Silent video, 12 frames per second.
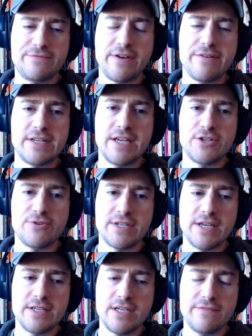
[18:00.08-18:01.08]
a very
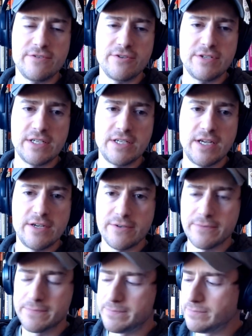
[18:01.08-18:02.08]
dangerous idea if you're a
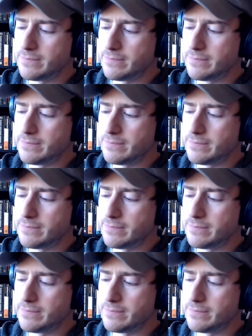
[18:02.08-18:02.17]
dictator.